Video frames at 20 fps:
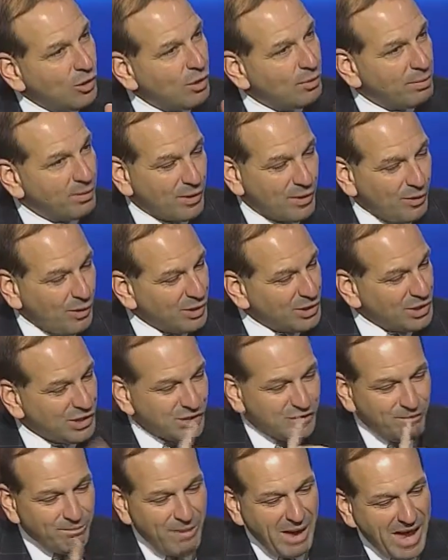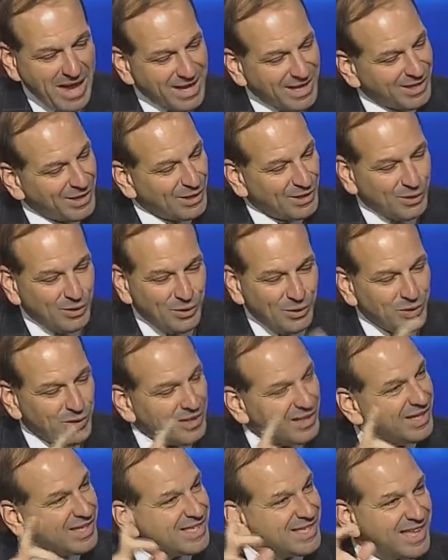all the precautions of bagging the
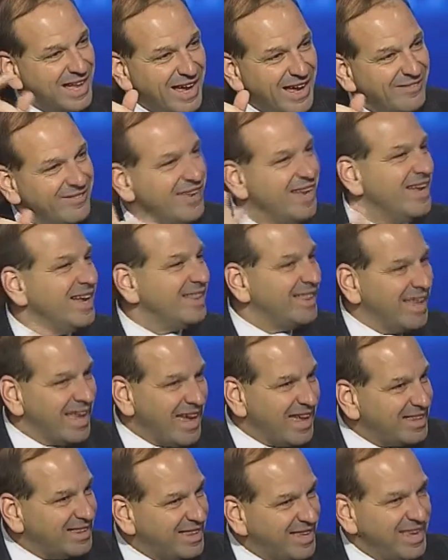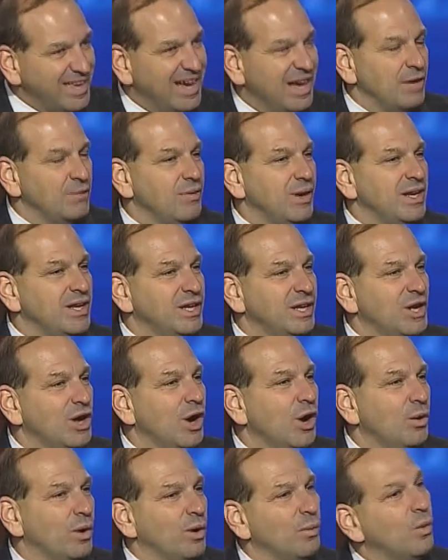clothing this time. They had decon ready to
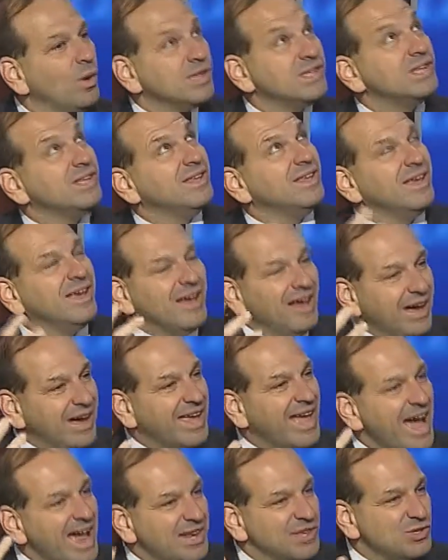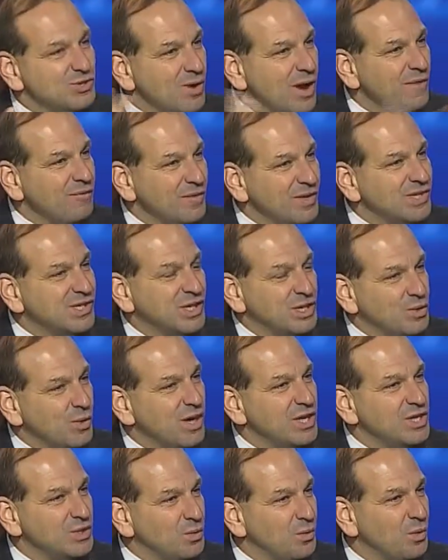go. It wasn't a catastrophic
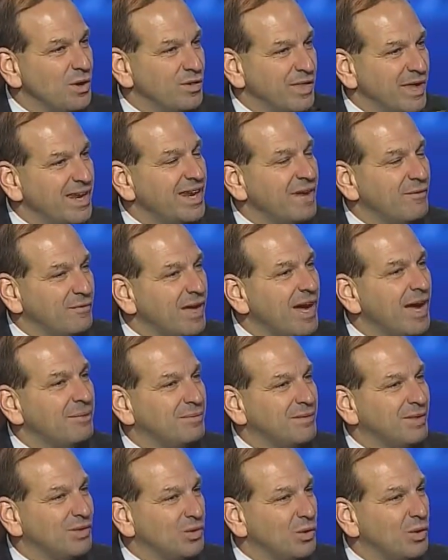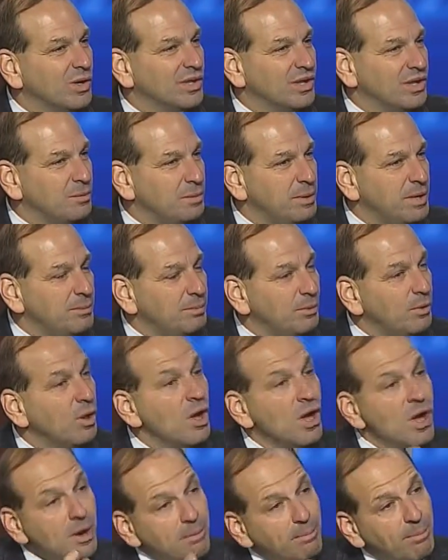situation where they didn't have time to talk to the people.
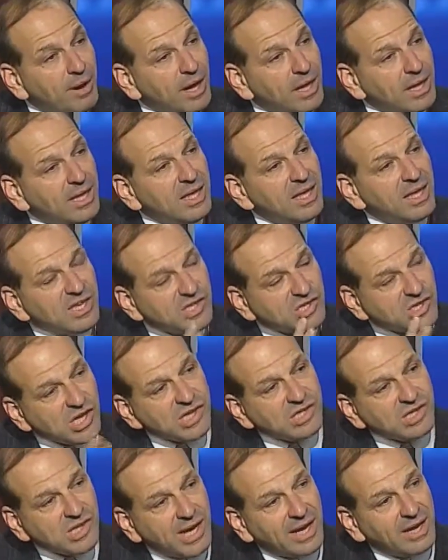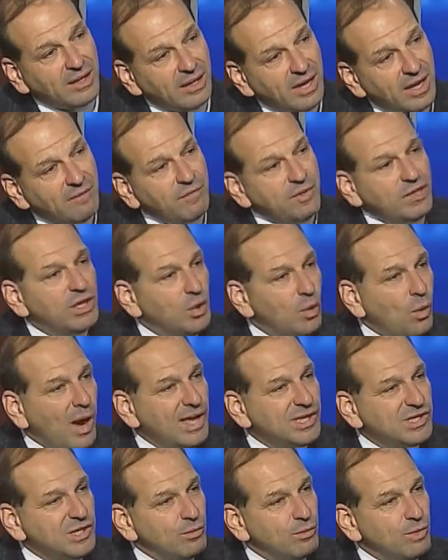But since 9/11, the
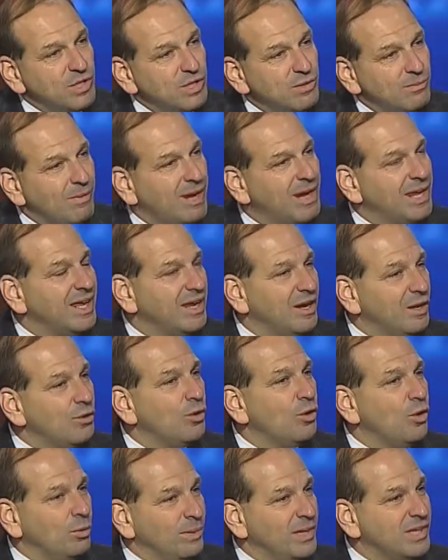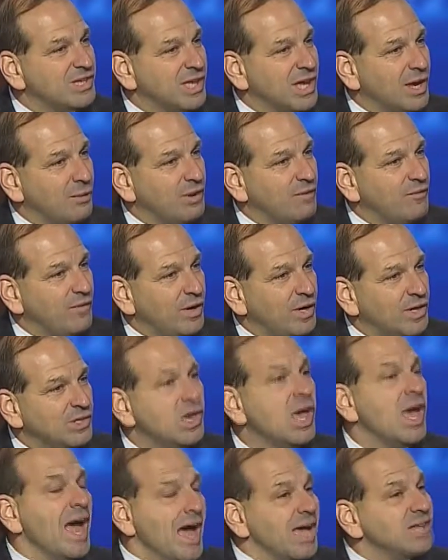UASI region money and other Homeland Security
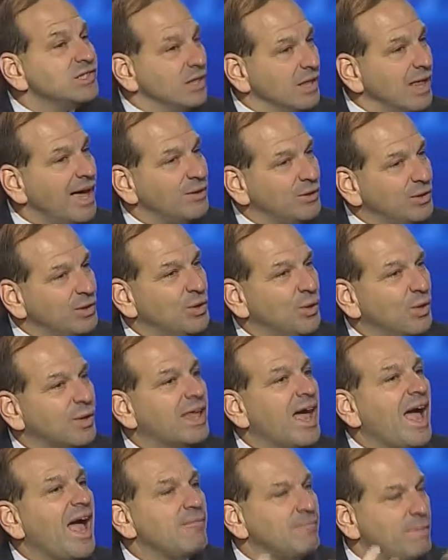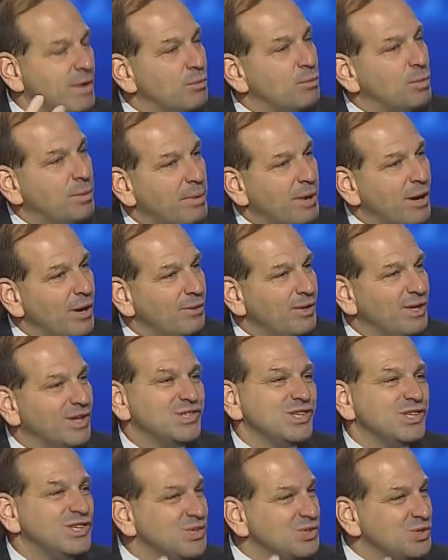funds has allowed New York to have better
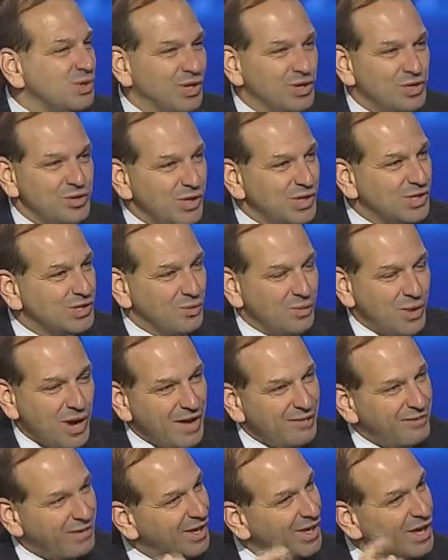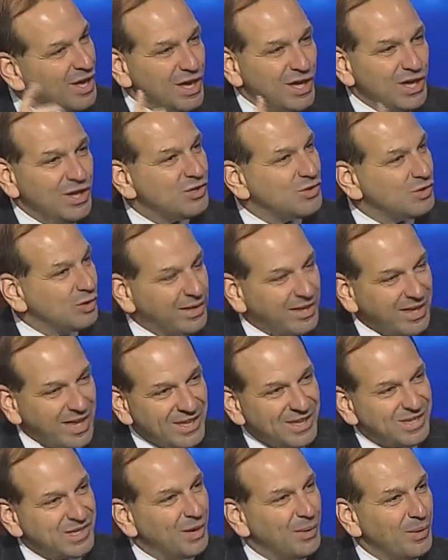preparedness. And you saw the trucks arriving, you saw
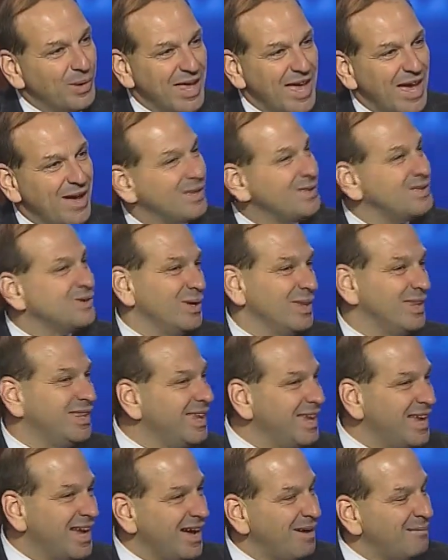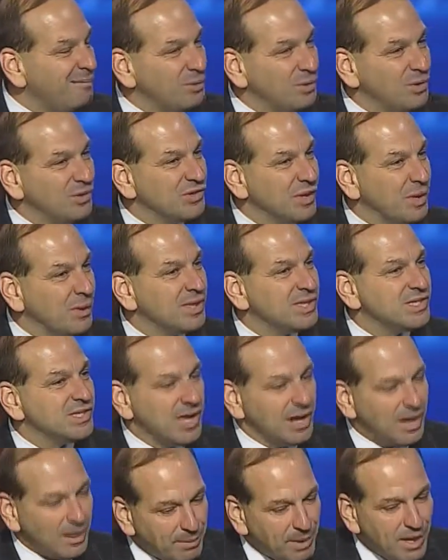tents going out, you saw decon pools going
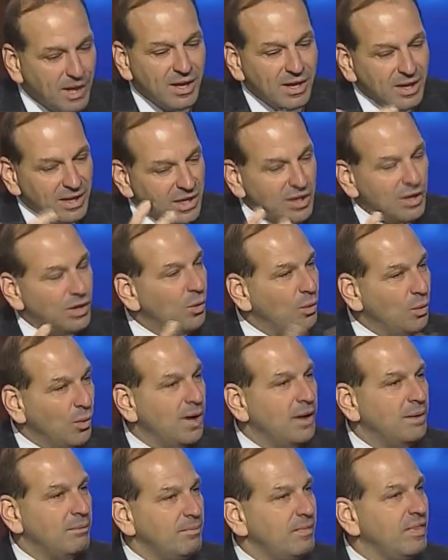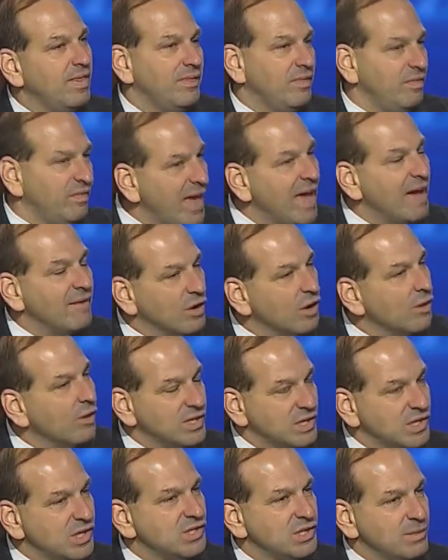set up. You know, they have a
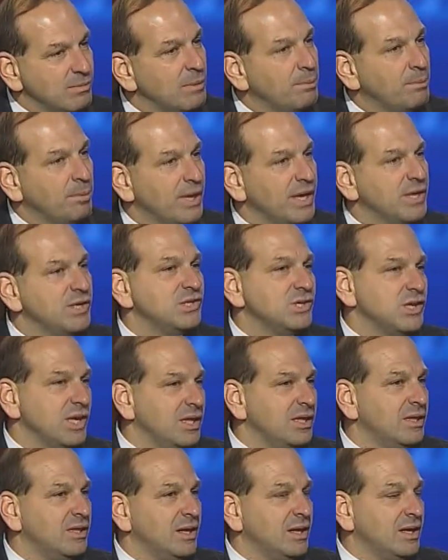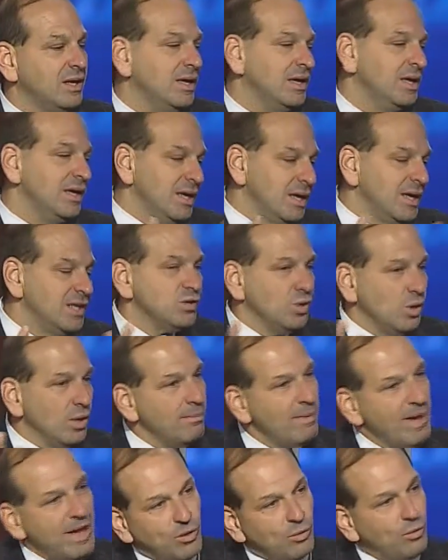great system in place, and it's all
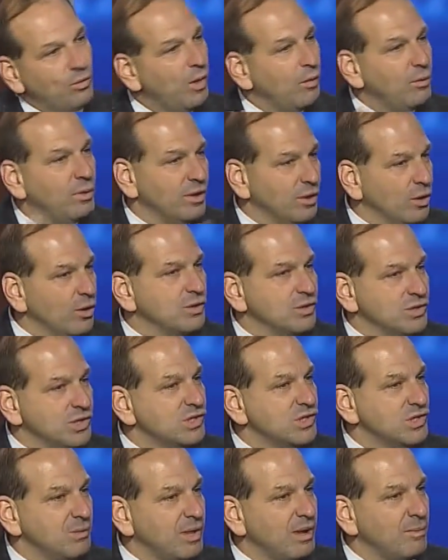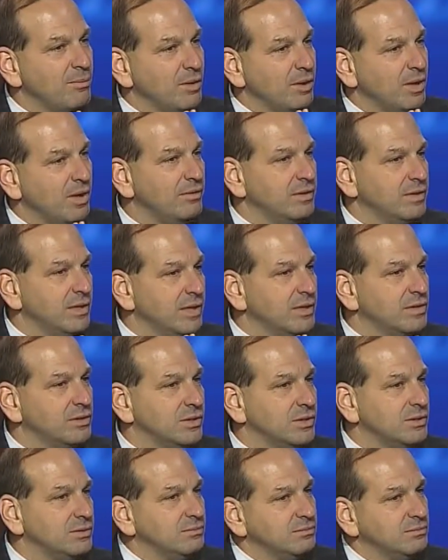a matter of what we learned since September 11th, actually.